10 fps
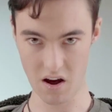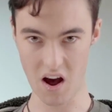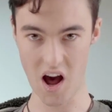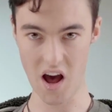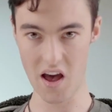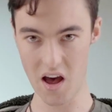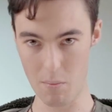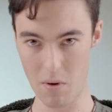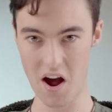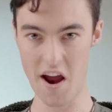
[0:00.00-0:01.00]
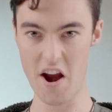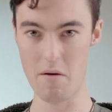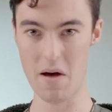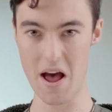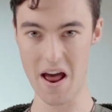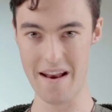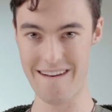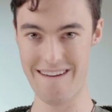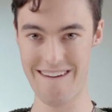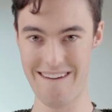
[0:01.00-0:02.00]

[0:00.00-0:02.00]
I am Iron Man.